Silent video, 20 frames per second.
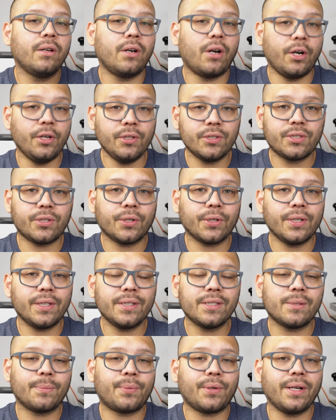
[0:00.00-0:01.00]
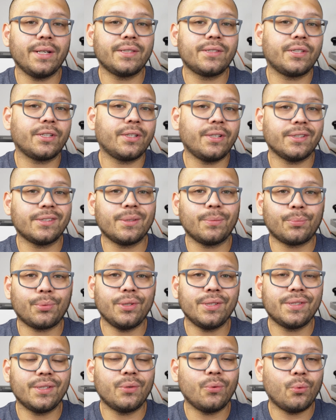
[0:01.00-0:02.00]
Are you struggling to price your custom
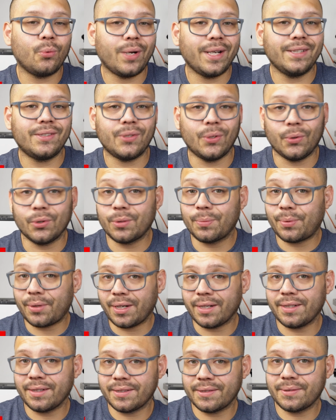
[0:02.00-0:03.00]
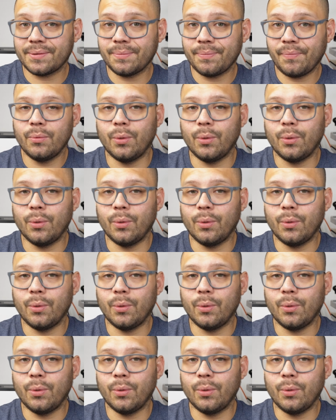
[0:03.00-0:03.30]
printed white toner products?